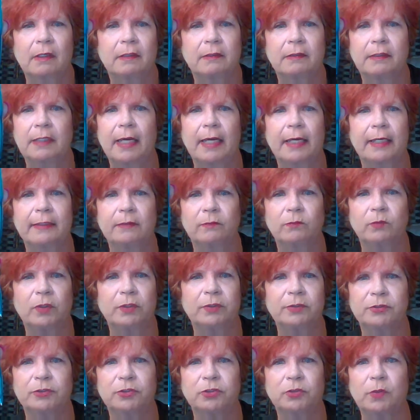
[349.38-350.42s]
9 and one
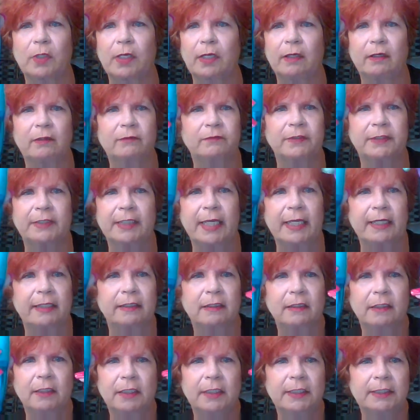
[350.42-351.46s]
who's 12, and they
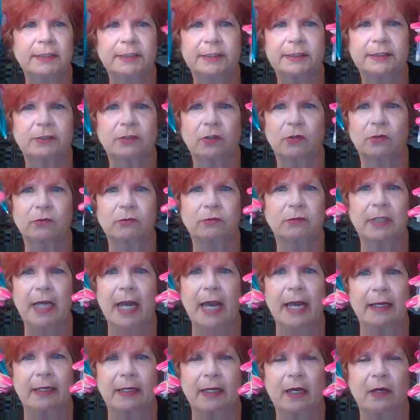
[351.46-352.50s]
just go
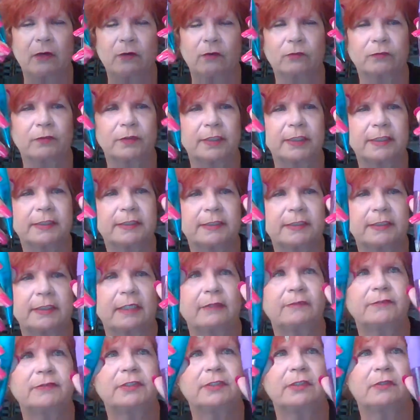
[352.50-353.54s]
gaga over this
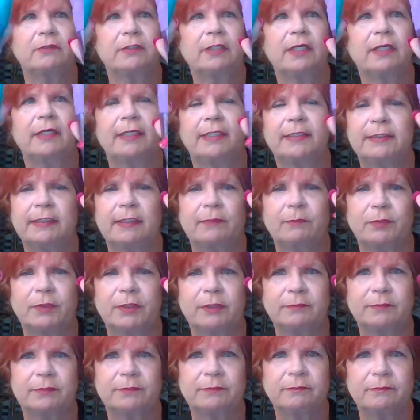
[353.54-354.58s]
stuff. So they'll end up with
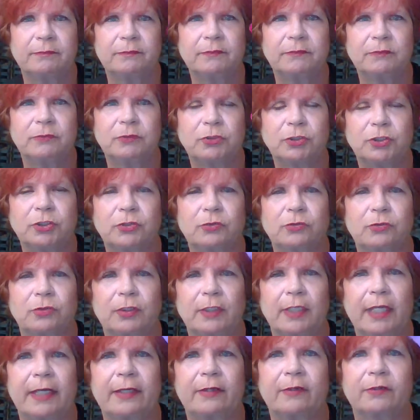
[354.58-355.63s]
them sooner or
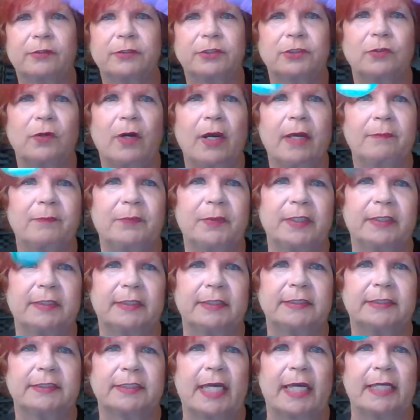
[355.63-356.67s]
later. So I picked
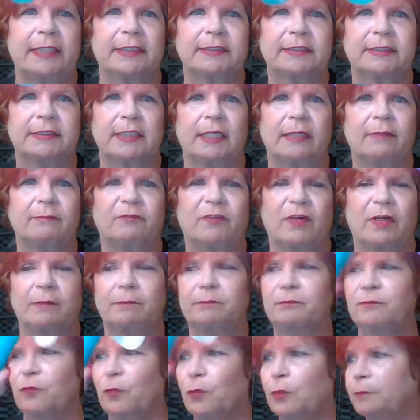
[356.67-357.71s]
this kind of stuff up
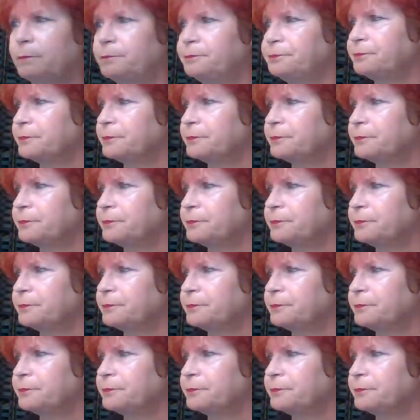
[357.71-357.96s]
for them.